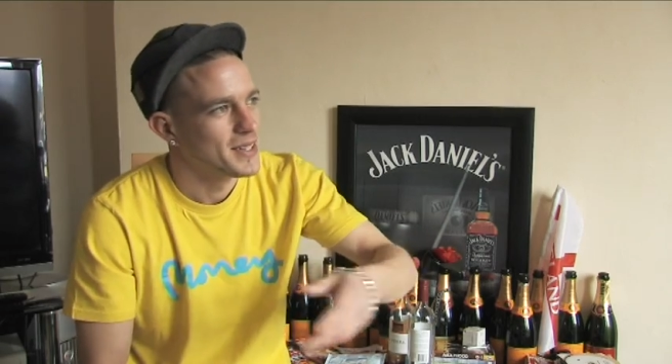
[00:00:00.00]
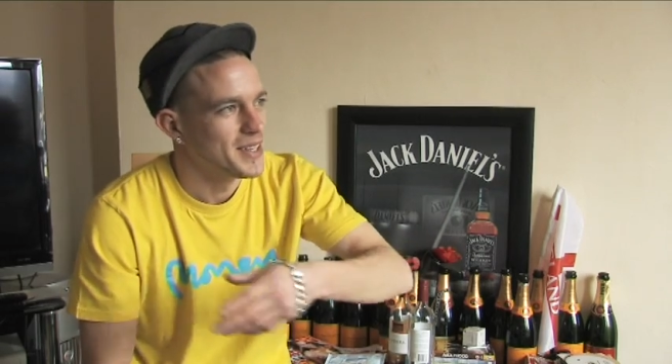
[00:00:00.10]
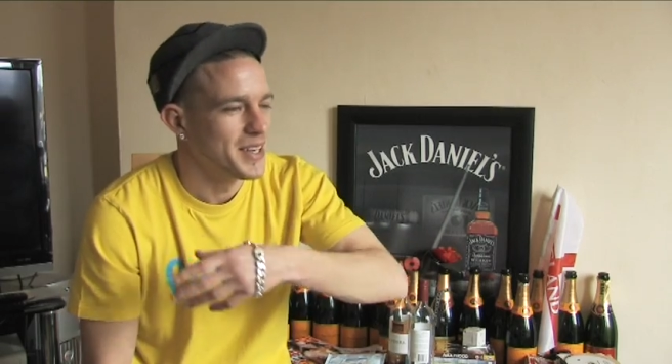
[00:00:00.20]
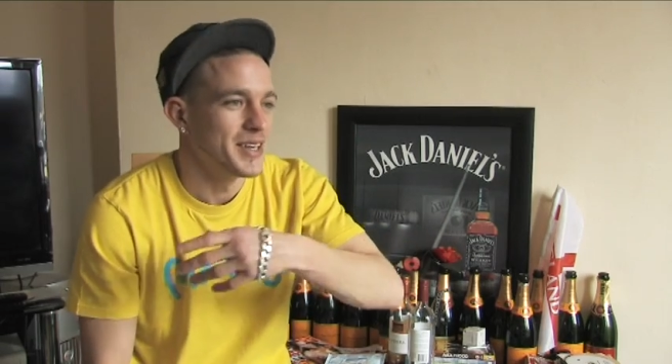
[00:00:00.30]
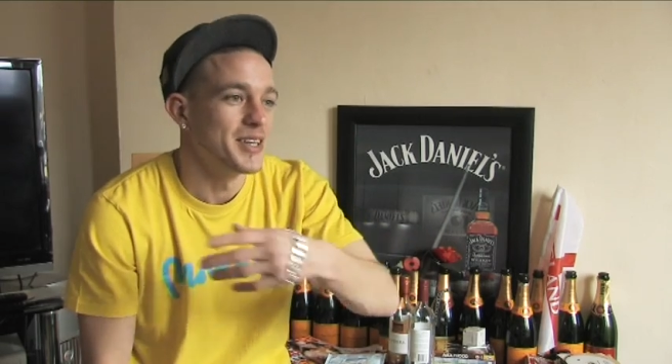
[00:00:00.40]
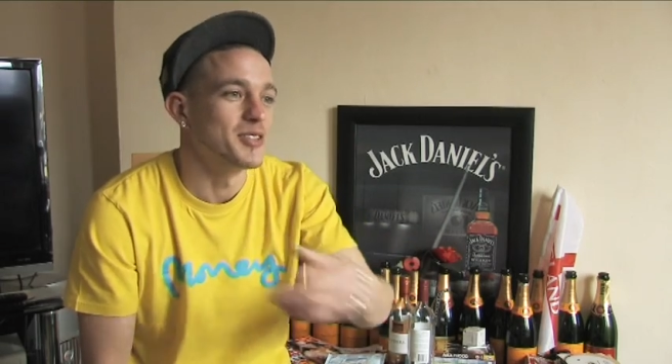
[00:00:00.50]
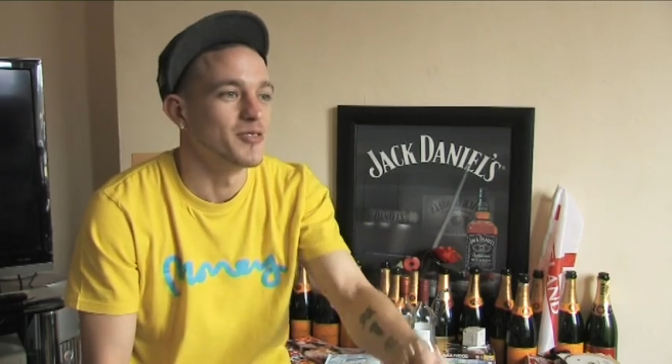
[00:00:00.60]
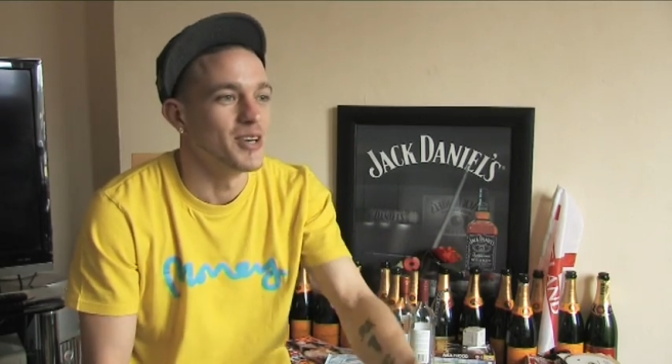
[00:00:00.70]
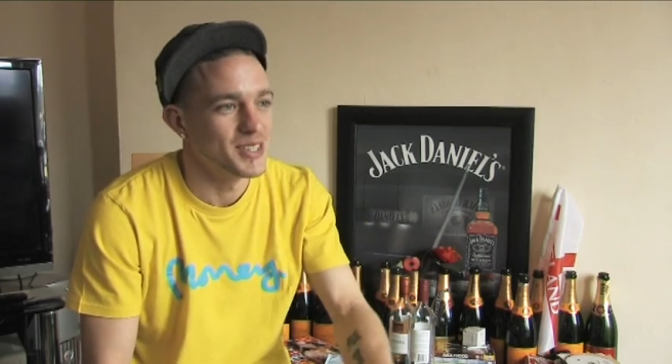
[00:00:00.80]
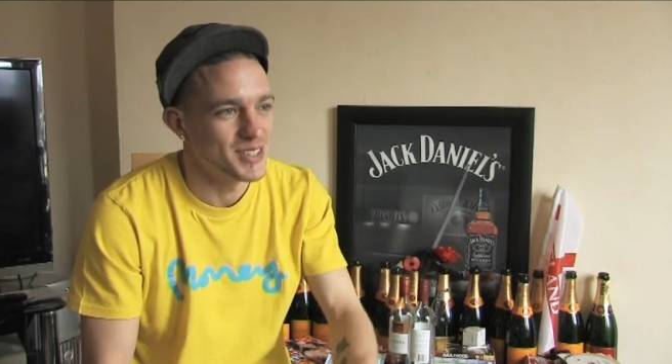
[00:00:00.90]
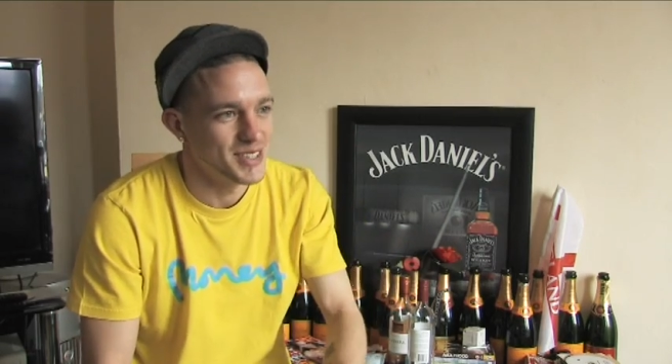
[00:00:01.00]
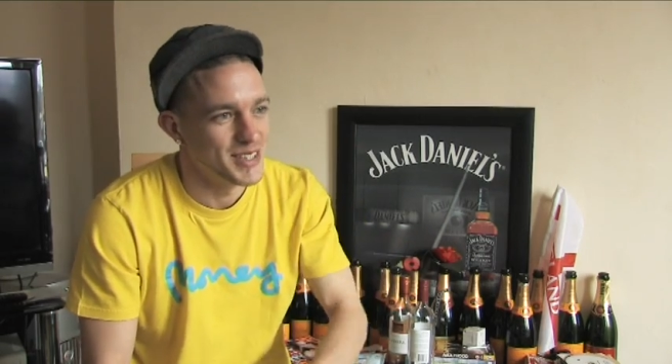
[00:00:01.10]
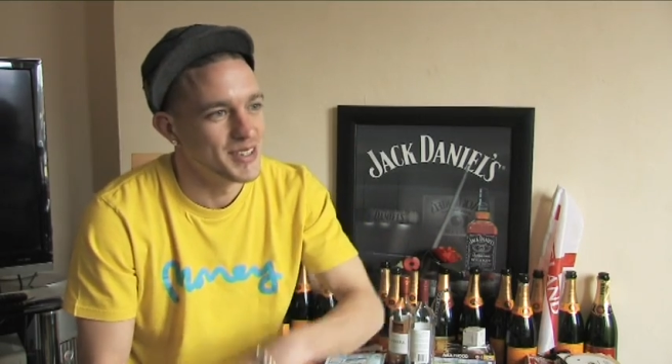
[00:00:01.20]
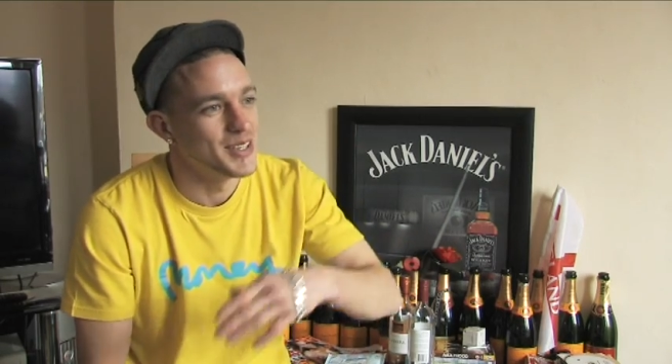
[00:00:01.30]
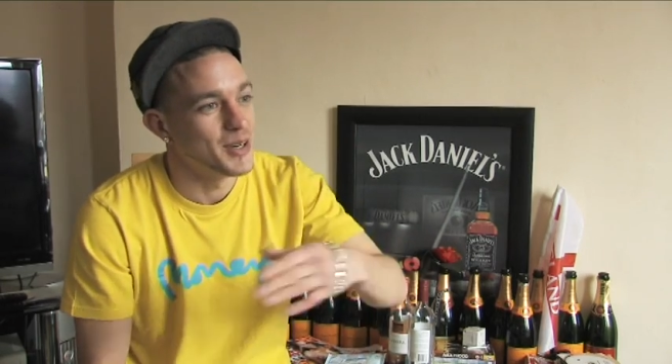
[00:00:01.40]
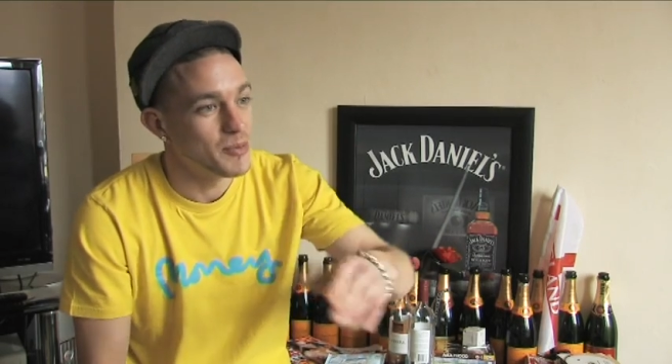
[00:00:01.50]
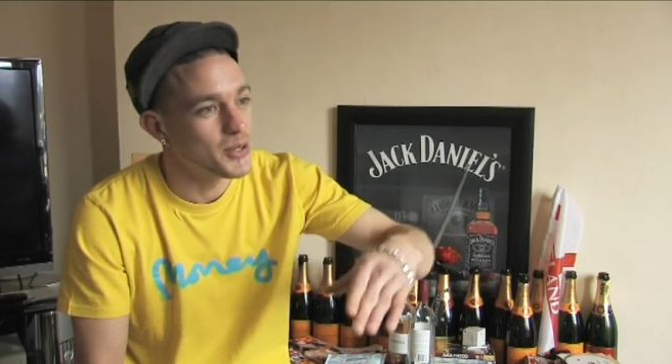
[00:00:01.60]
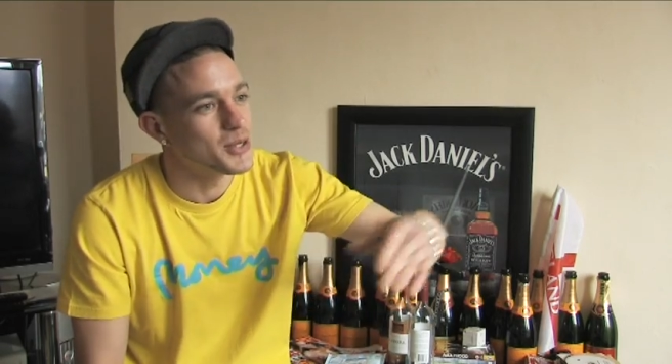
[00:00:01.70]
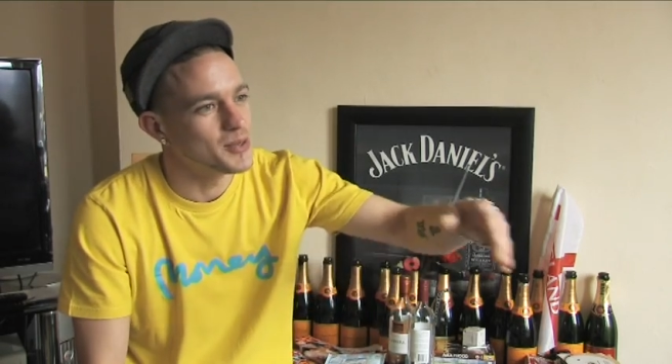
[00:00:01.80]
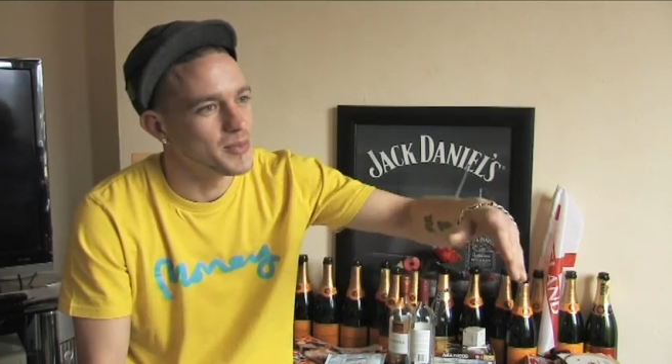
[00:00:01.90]
hear his verse, and then you know it
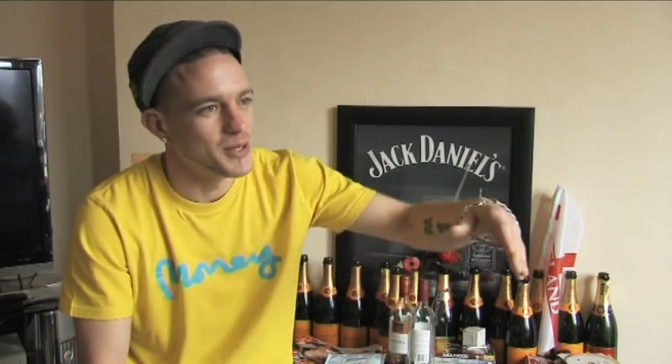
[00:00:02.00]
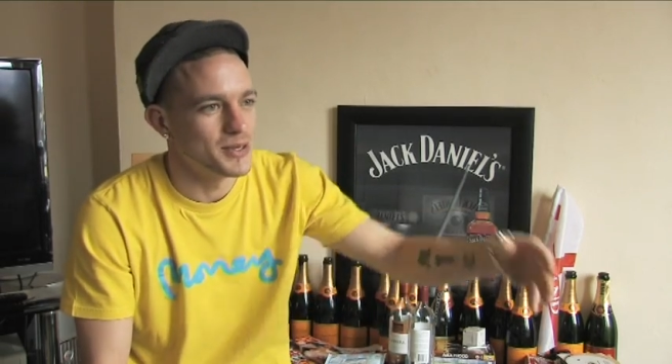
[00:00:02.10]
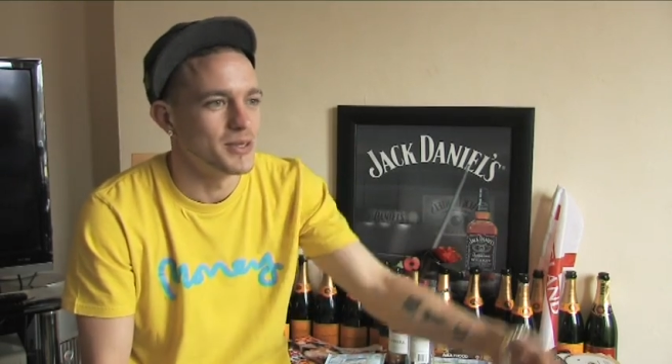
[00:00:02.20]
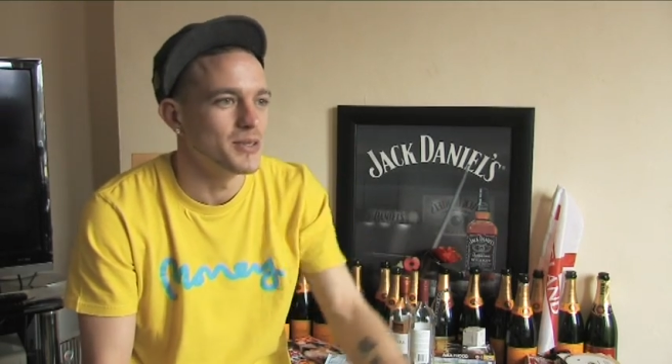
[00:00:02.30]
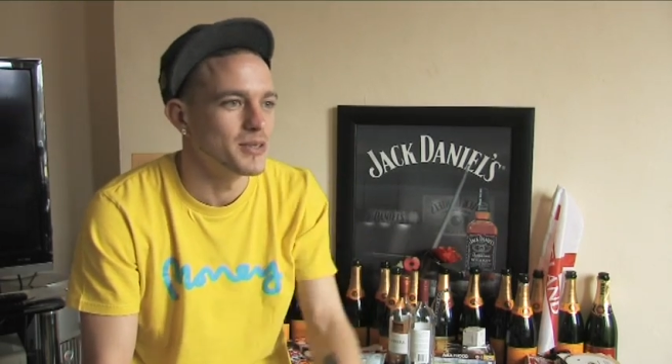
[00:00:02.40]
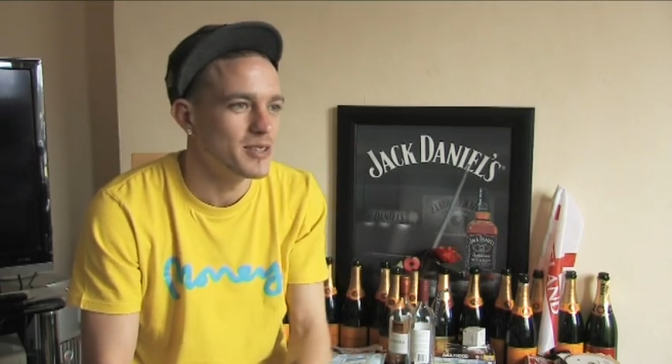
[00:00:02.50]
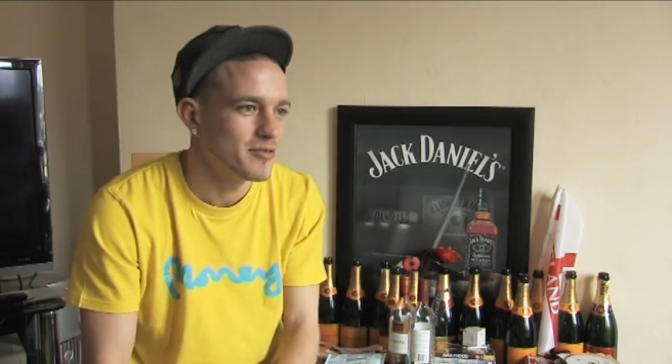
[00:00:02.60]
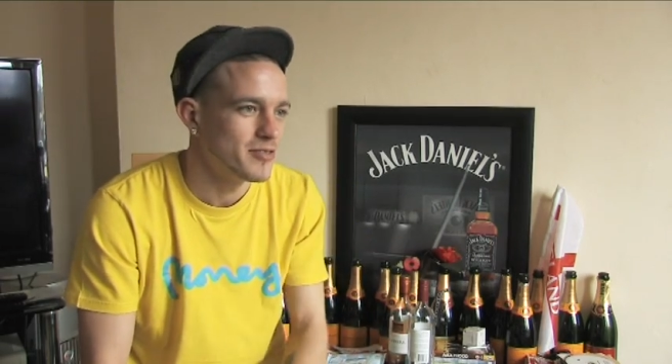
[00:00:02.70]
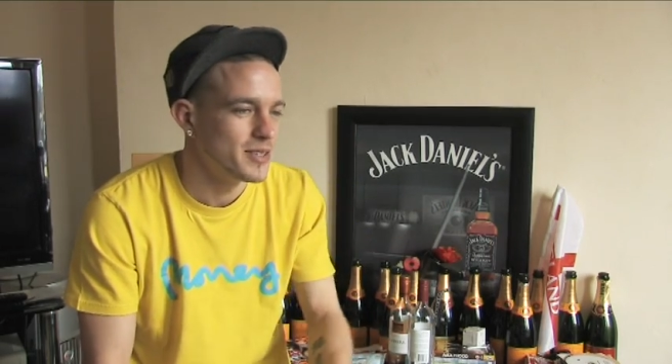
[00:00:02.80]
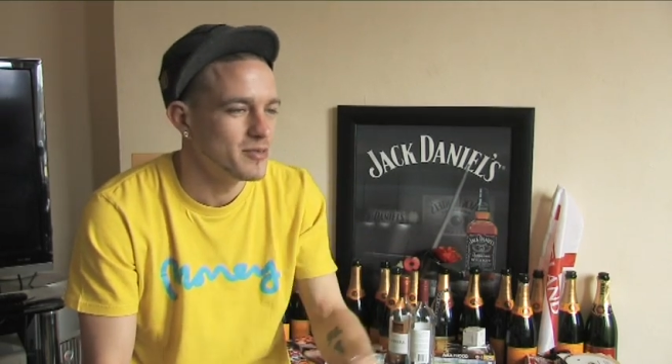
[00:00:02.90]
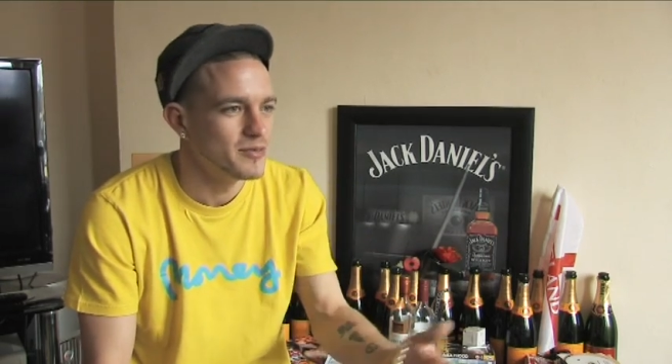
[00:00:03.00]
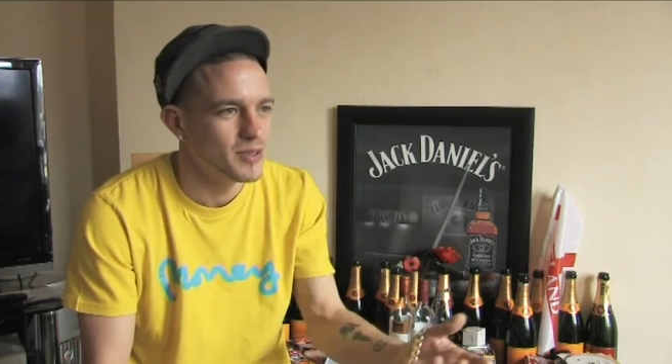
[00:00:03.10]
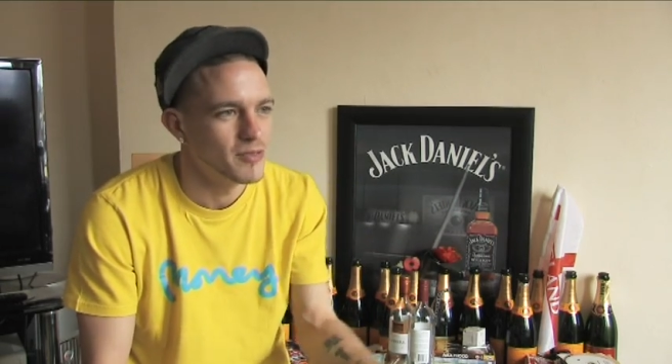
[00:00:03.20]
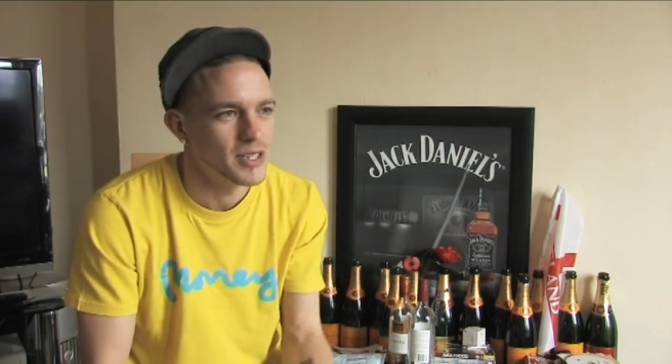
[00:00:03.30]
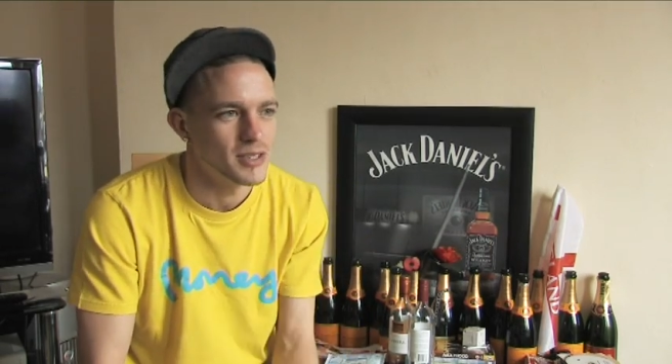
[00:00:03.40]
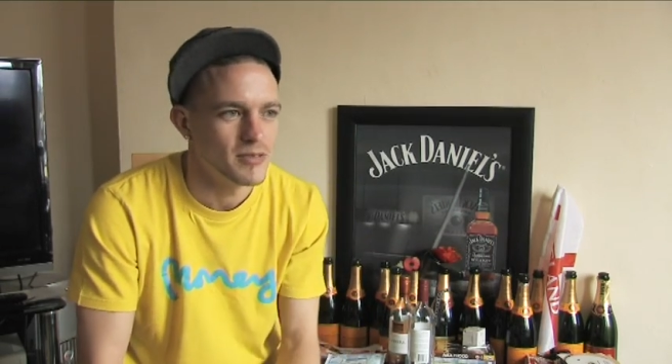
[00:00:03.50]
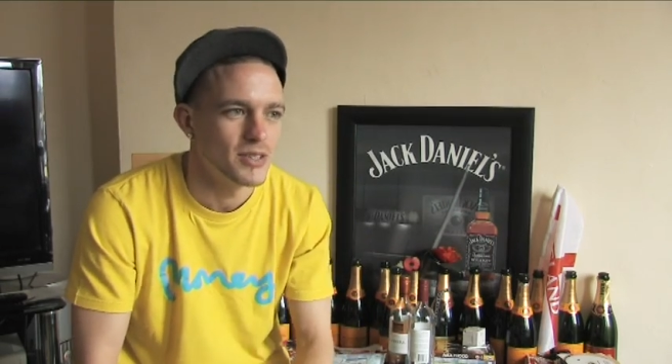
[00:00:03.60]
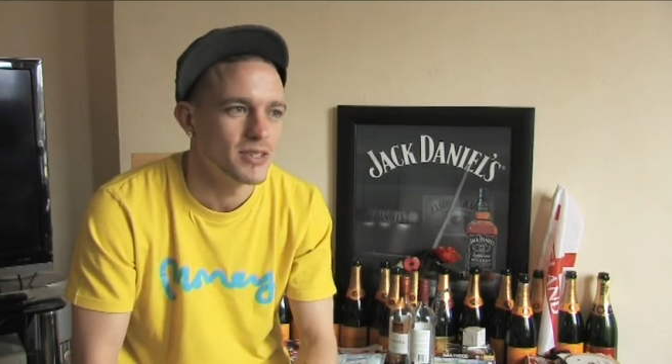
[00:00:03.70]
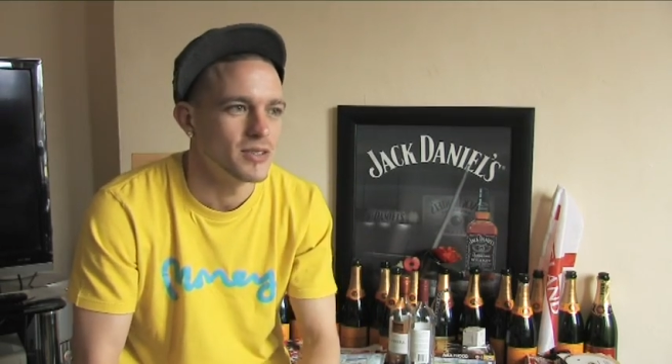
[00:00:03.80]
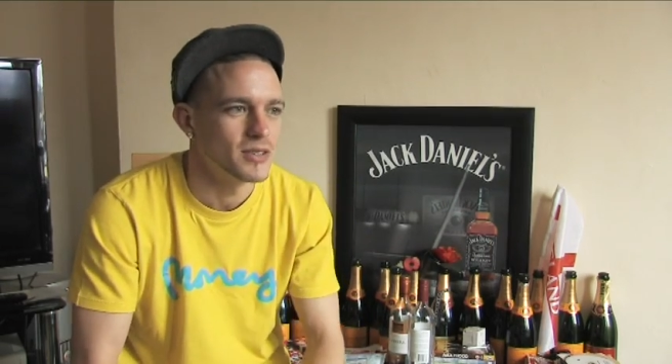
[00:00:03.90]
pushes me on to do something, and vice versa.